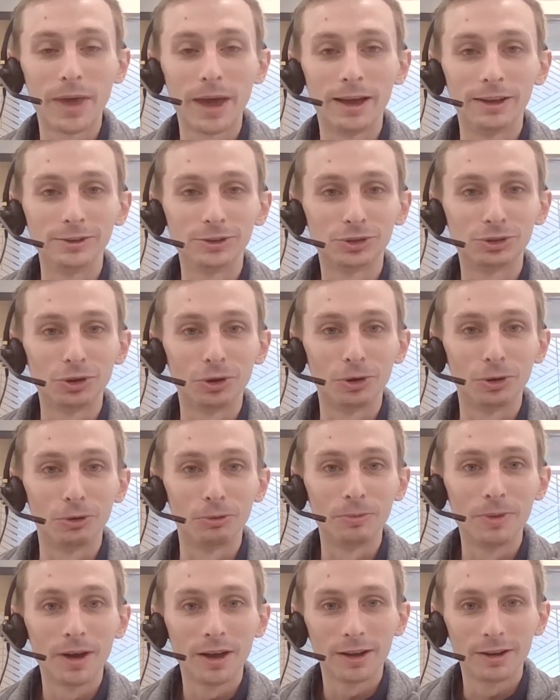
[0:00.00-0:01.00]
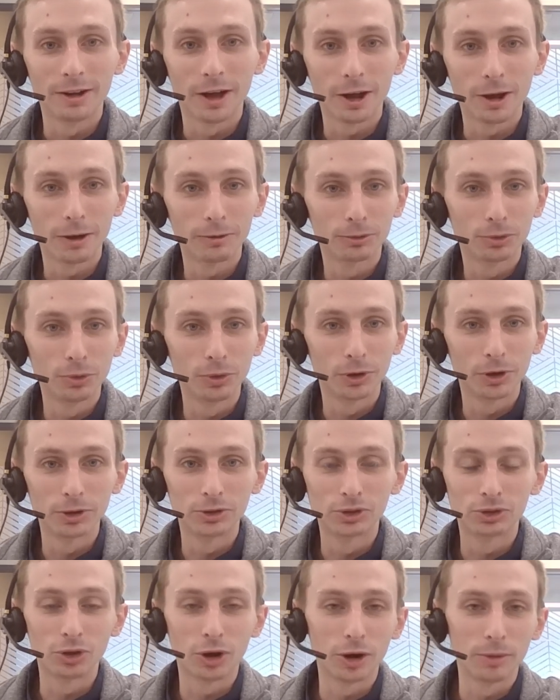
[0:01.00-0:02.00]
And so not off to a
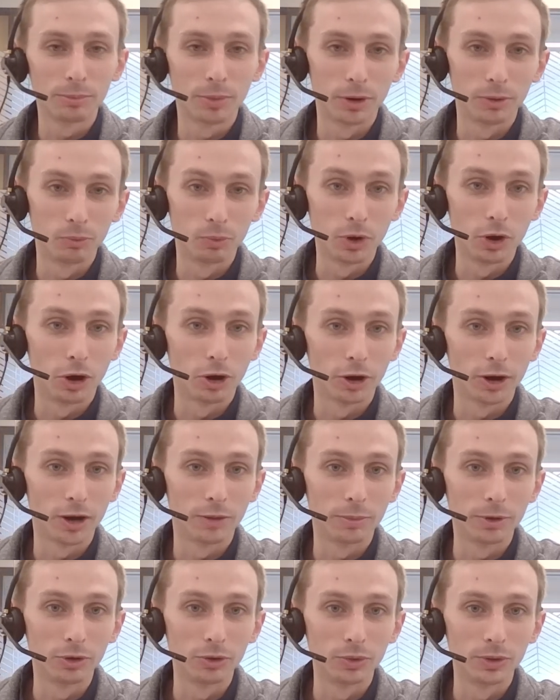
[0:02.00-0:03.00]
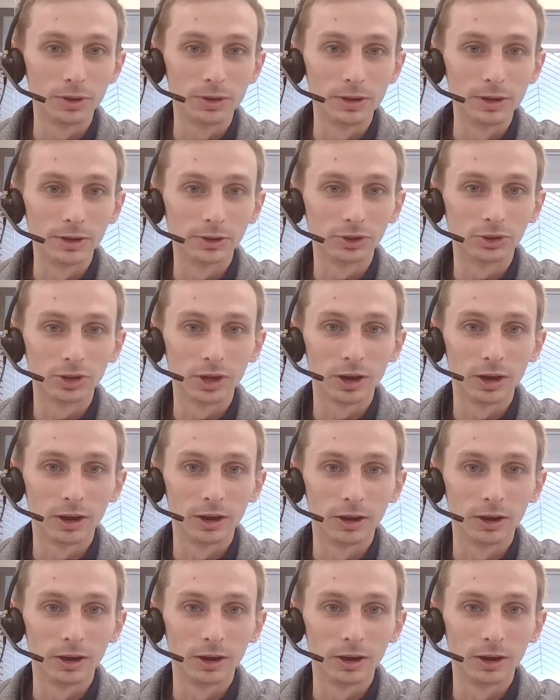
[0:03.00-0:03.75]
good start, but we are going to be doing this